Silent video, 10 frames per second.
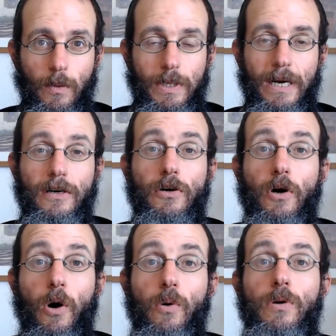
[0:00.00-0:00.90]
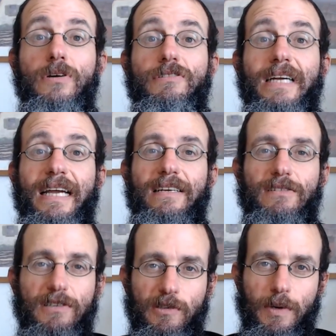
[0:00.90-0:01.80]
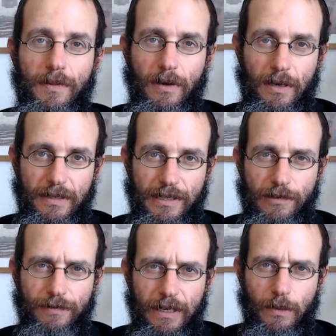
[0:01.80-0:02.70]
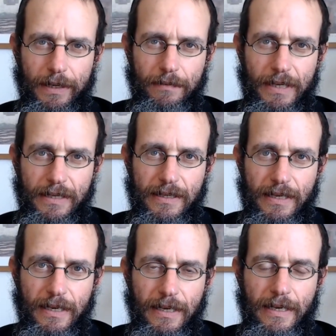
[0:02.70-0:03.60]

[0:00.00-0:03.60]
We are co-creators with God. This is really what it means.